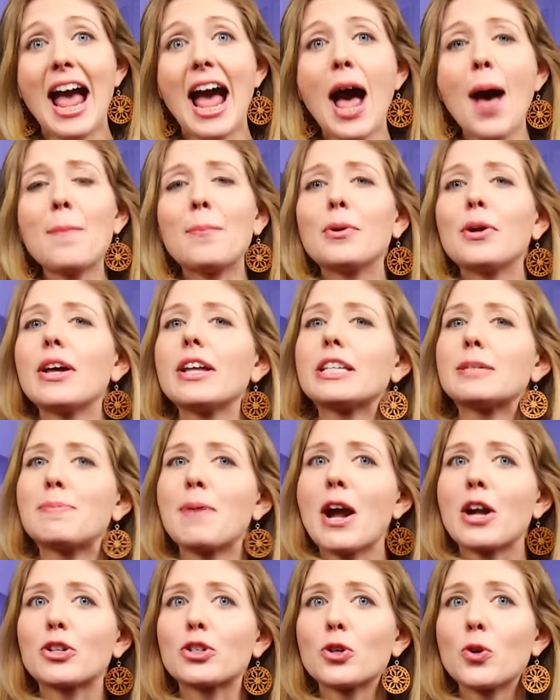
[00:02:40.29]
Apple heads
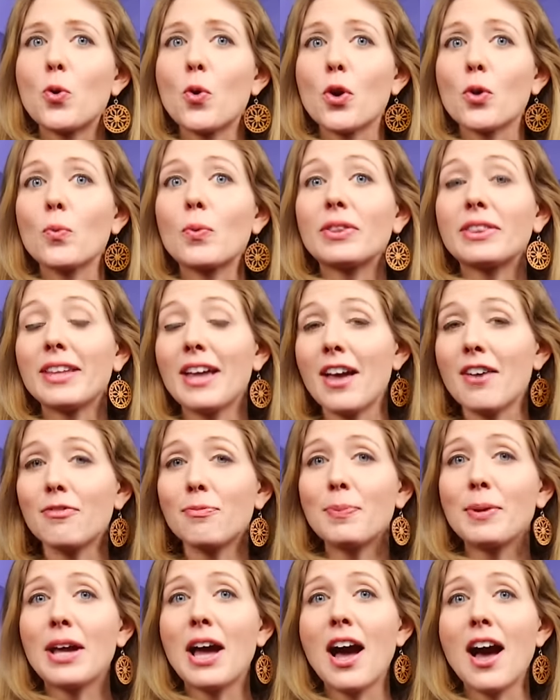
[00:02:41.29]
back to court with the
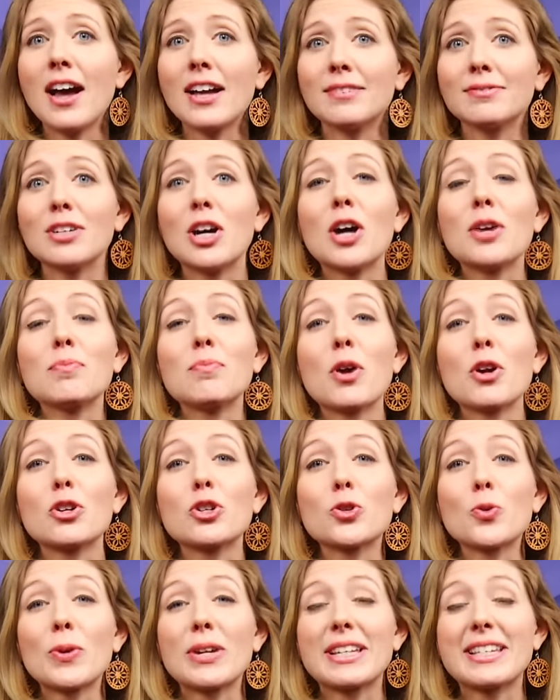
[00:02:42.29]
FBI on
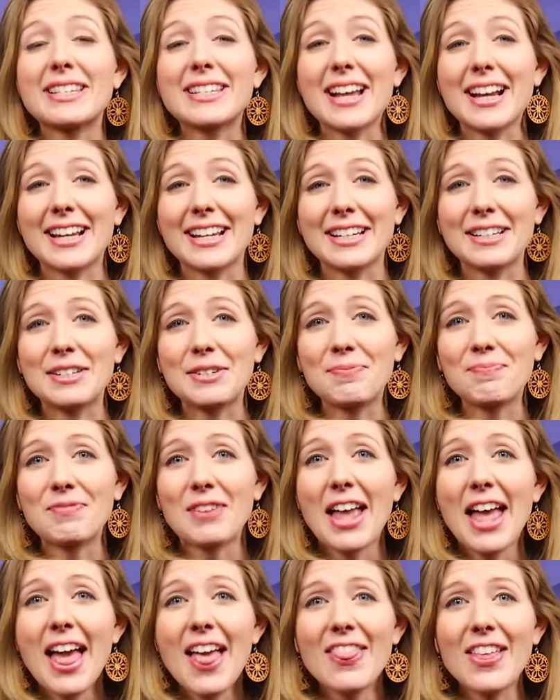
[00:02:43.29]
March 22nd.
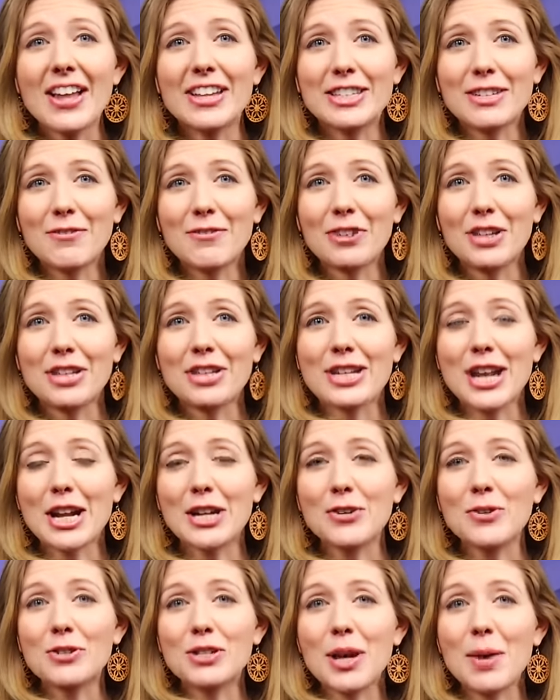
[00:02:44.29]
That's it for this Tech
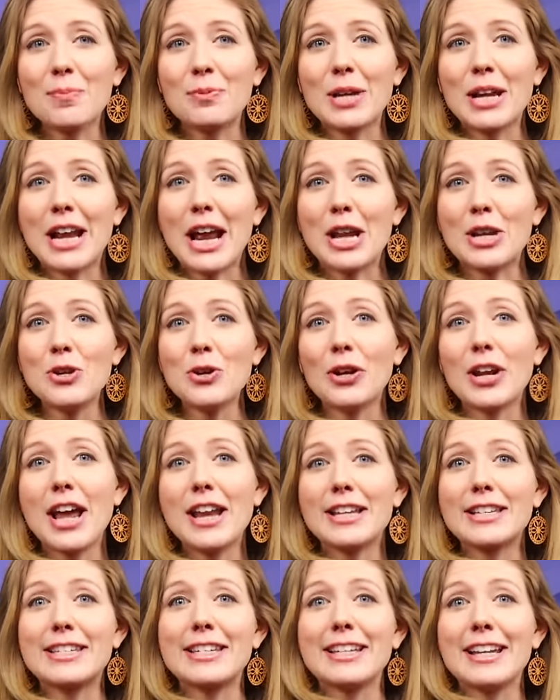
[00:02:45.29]
News Update, and you can
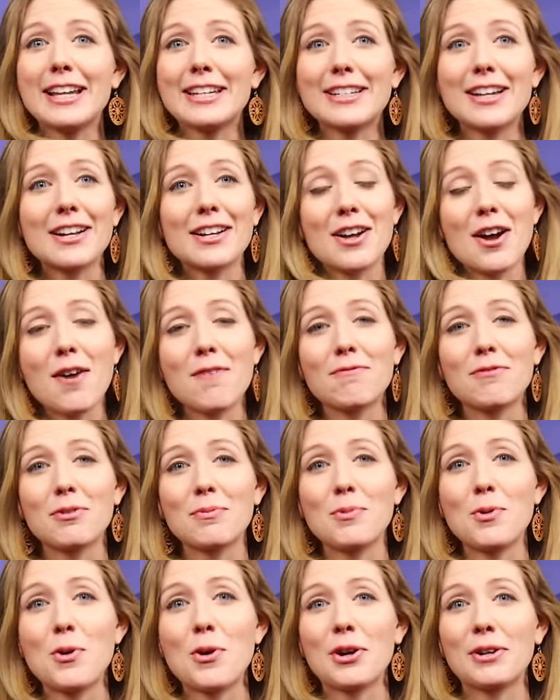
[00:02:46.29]
head to CNET.com for
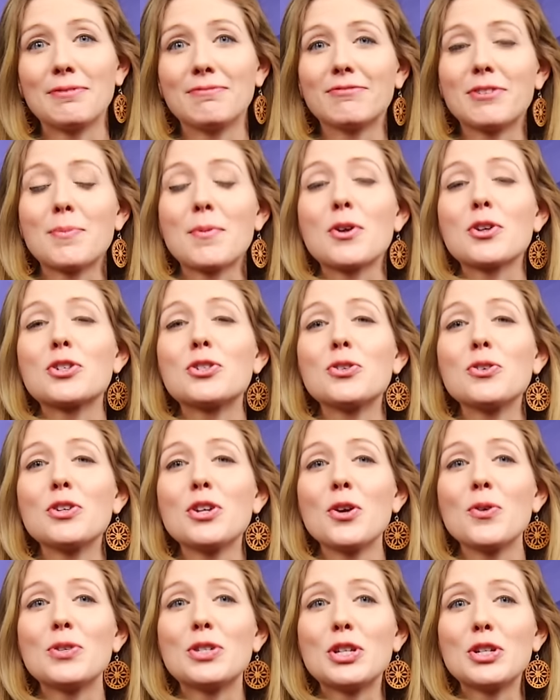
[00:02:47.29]
more. From our
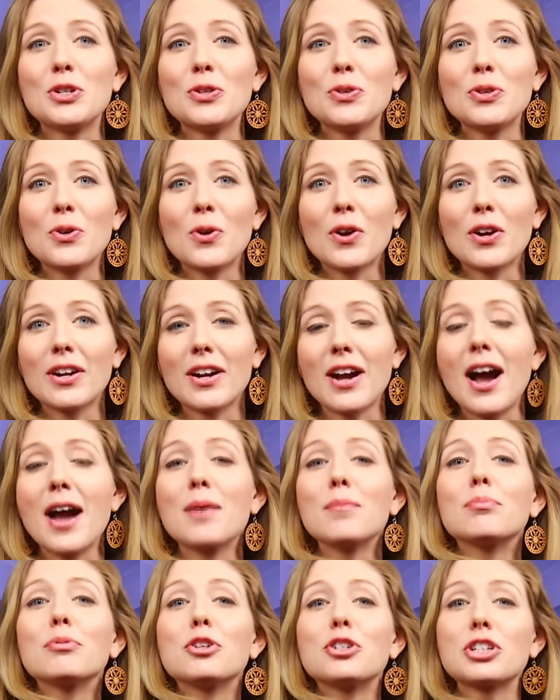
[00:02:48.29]
studios in New York,
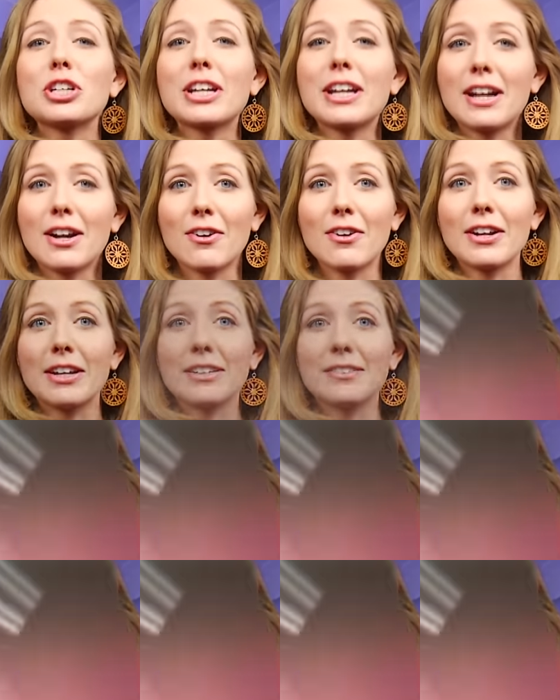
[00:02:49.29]
I'm Bridget Carey.